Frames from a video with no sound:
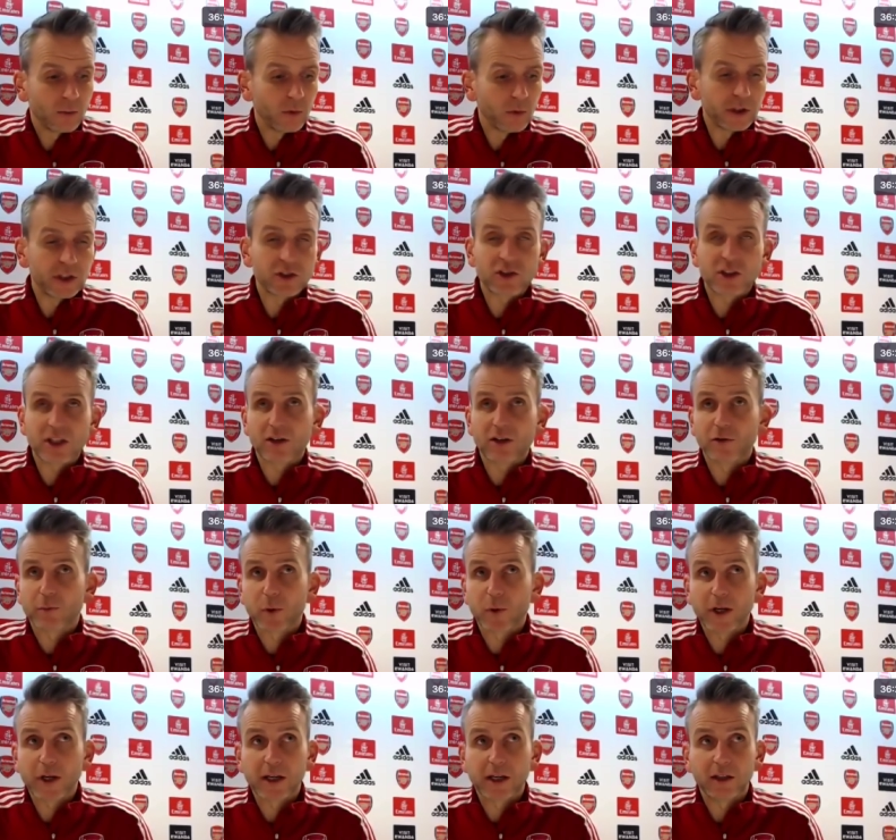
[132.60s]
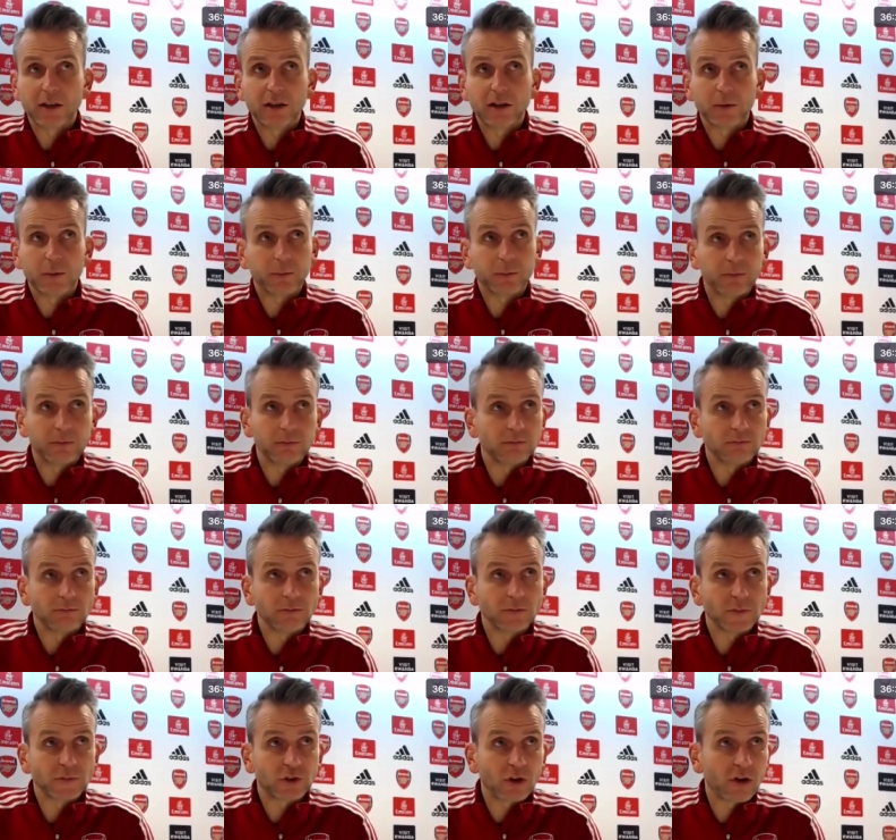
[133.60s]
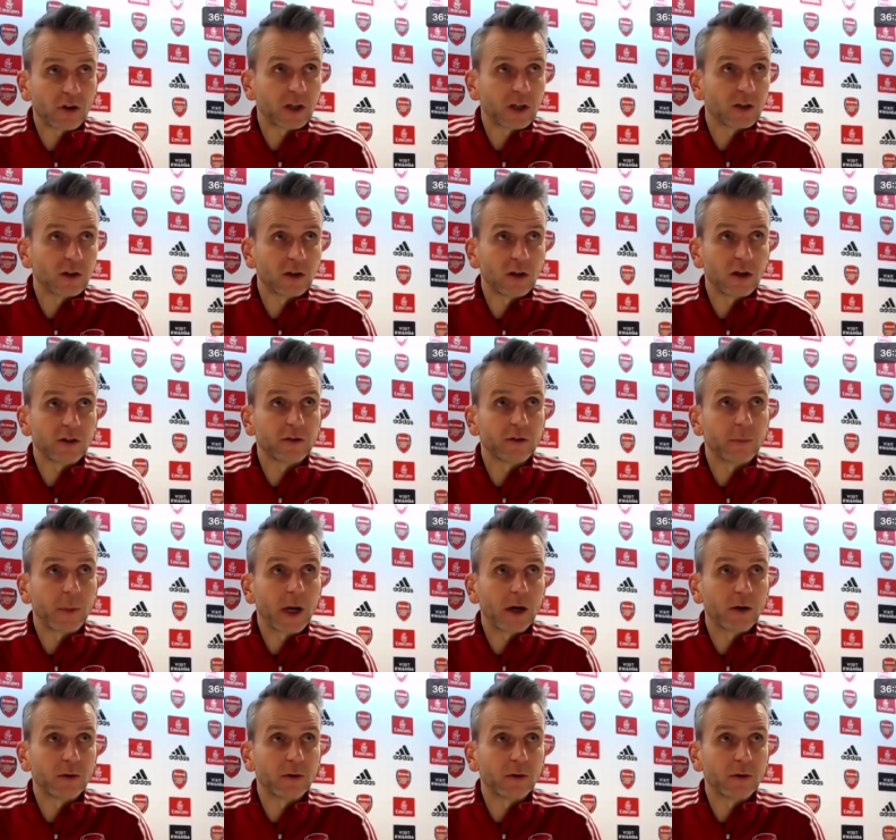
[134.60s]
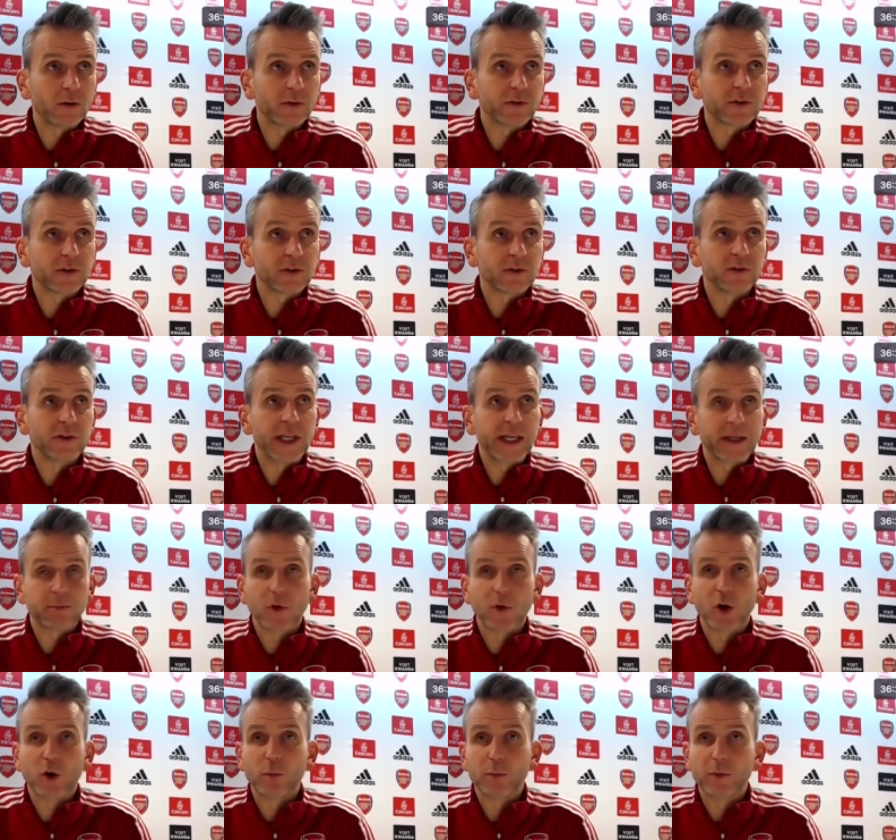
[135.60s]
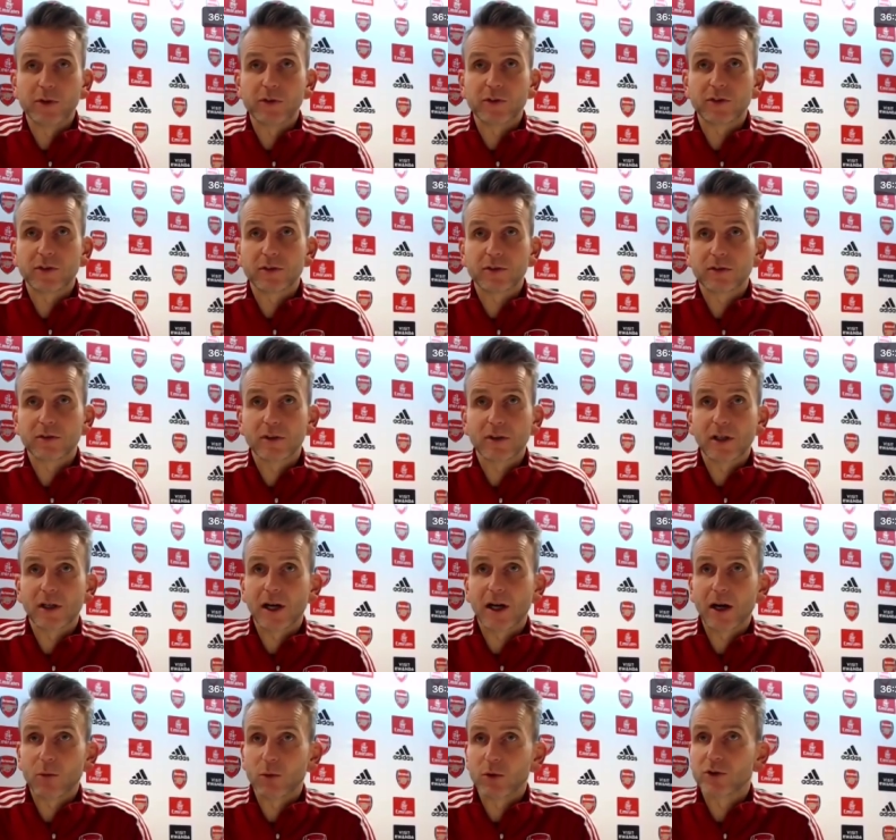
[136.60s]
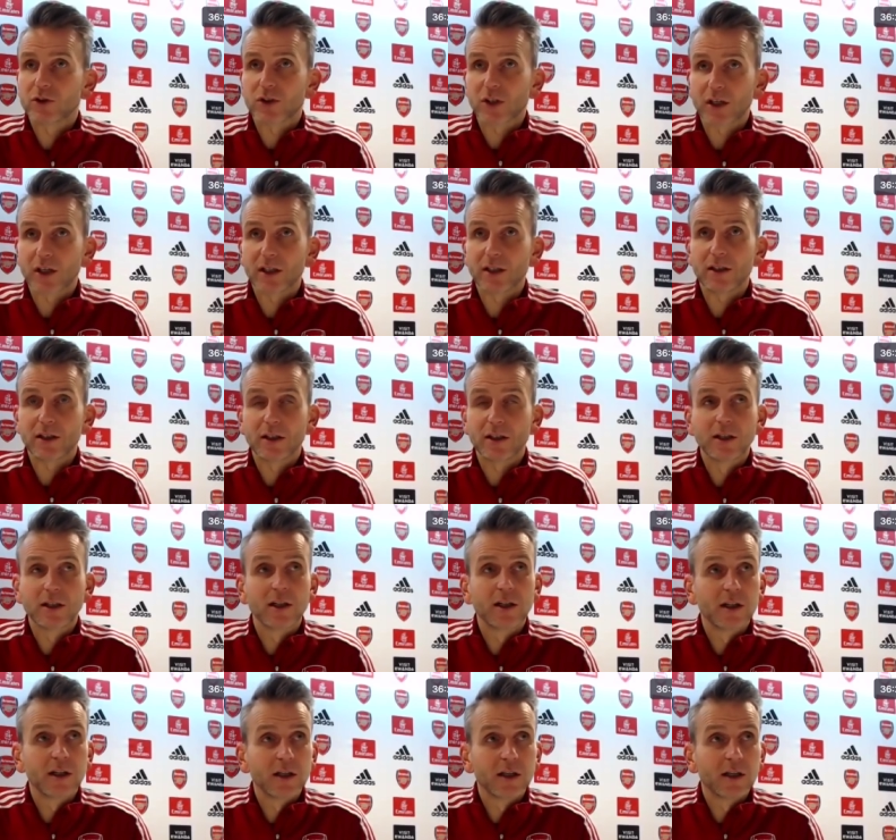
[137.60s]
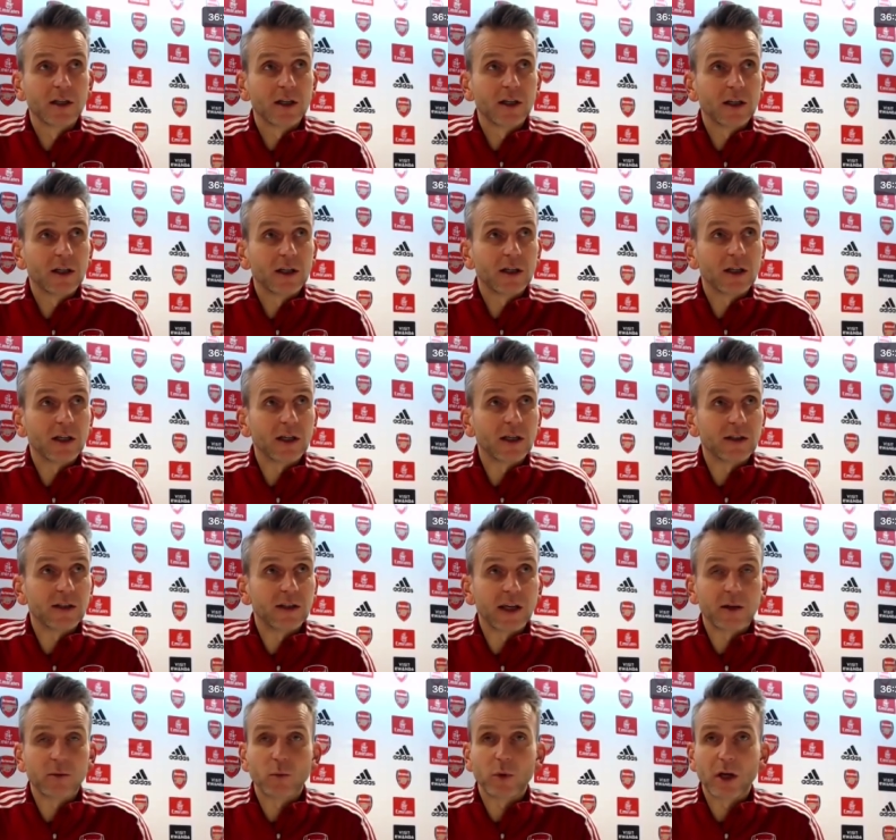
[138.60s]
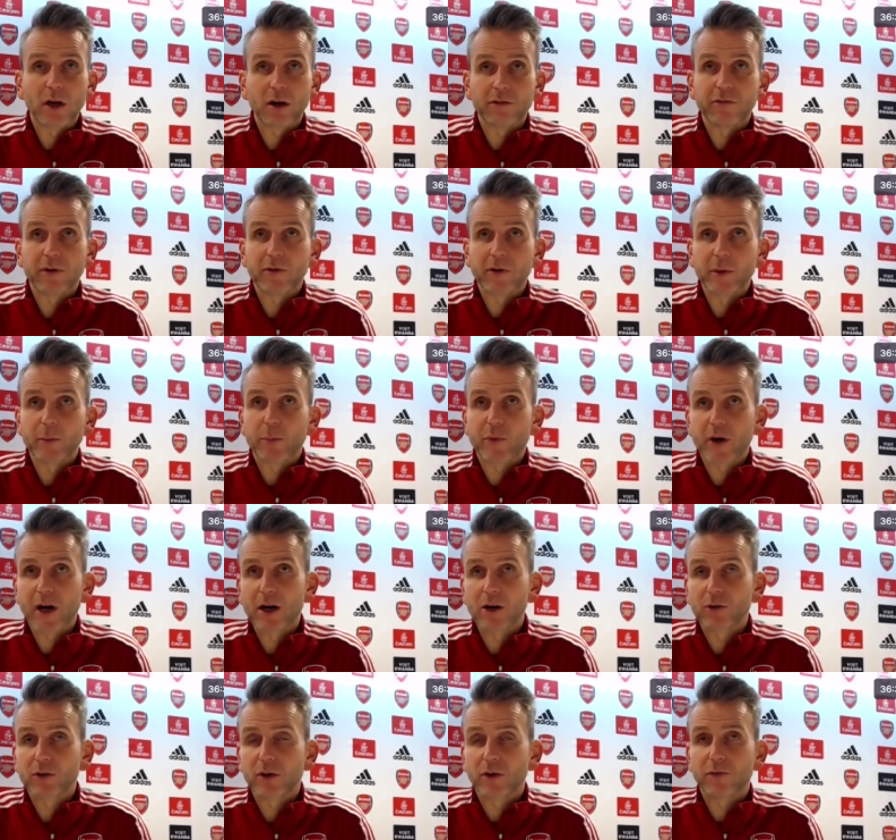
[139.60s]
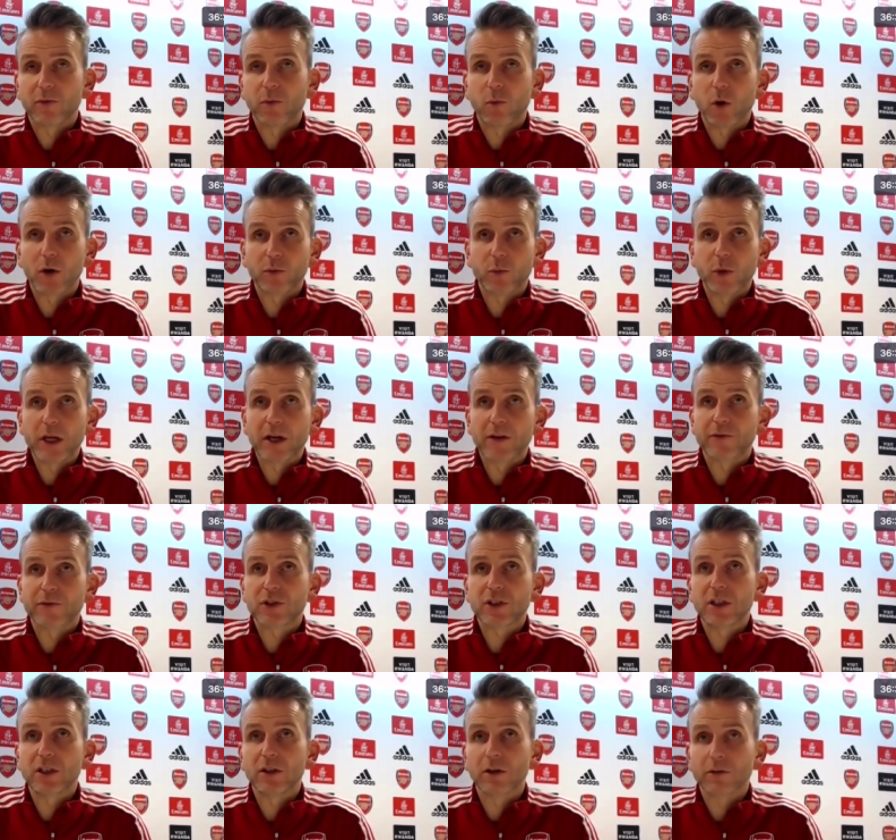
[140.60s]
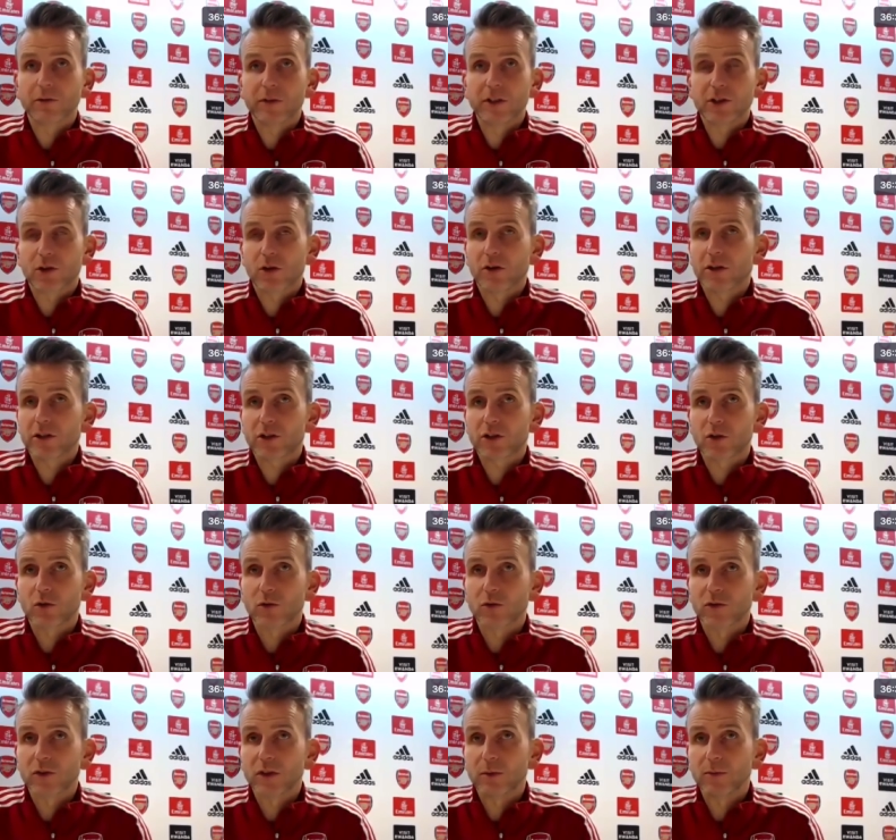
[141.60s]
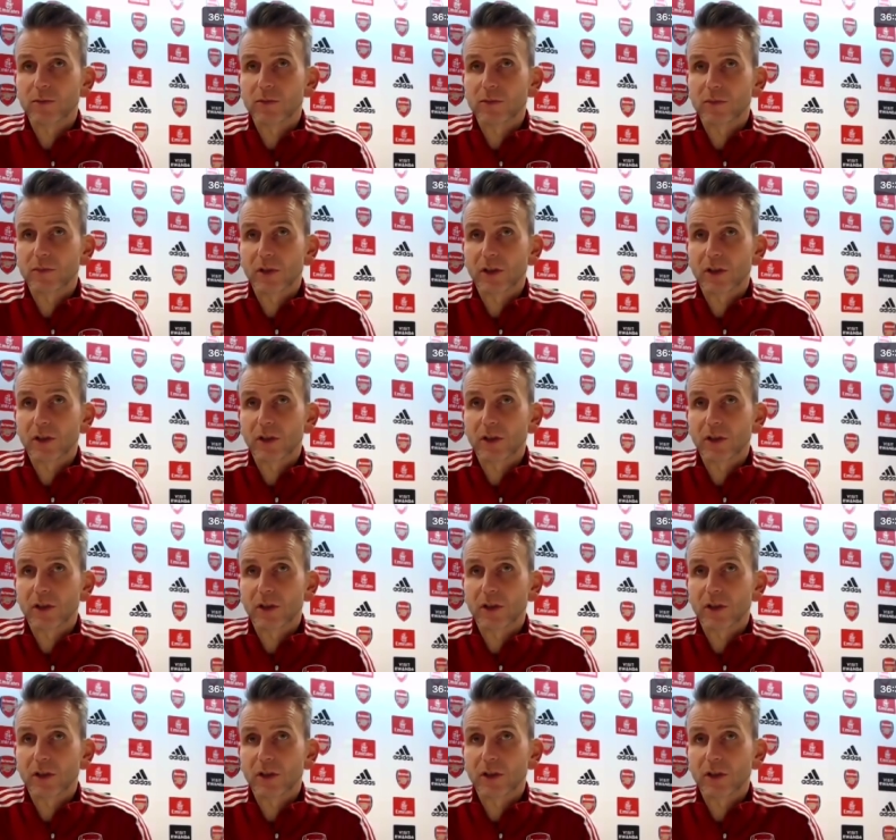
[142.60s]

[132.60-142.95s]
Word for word: But instead of playing, talking a lot about that moment, I would say at the end we are very proud of what we have seen of this Arsenal team.